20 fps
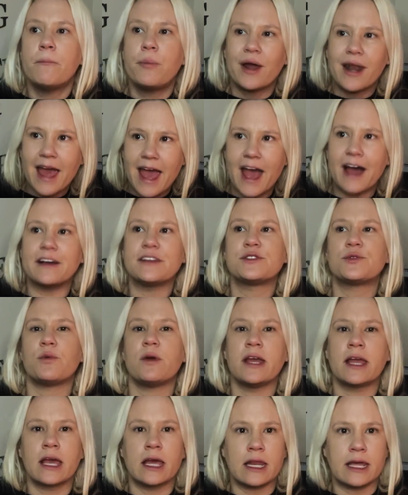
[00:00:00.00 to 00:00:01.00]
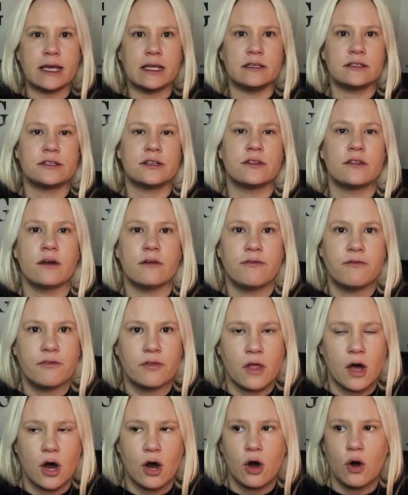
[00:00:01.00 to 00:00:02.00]
But as we get into the
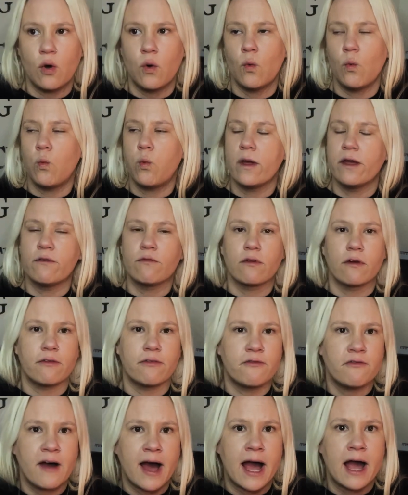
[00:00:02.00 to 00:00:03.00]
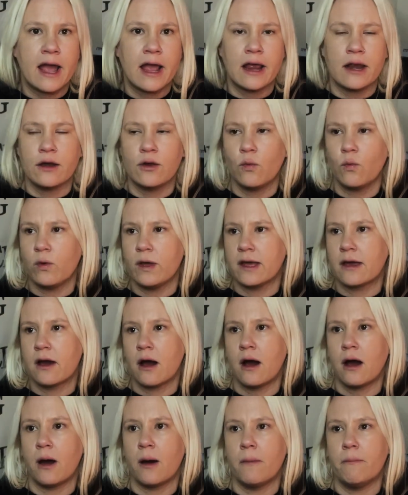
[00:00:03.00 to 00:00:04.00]
flow, we refine,
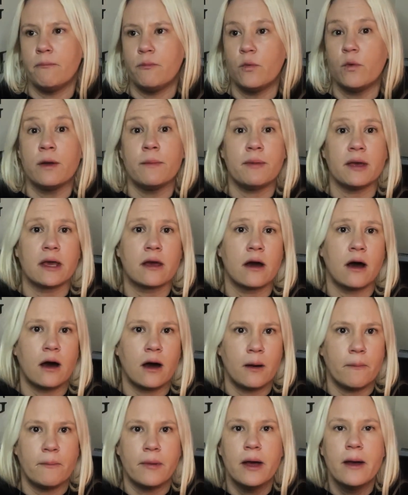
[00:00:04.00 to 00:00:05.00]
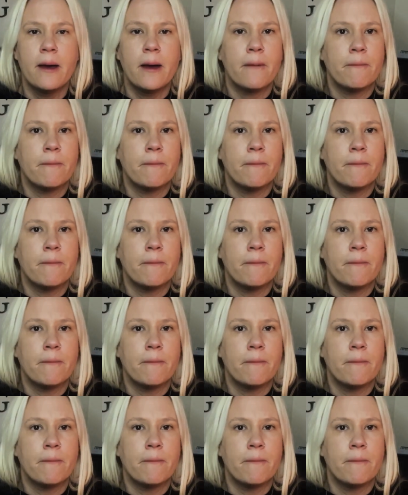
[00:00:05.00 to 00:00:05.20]
we become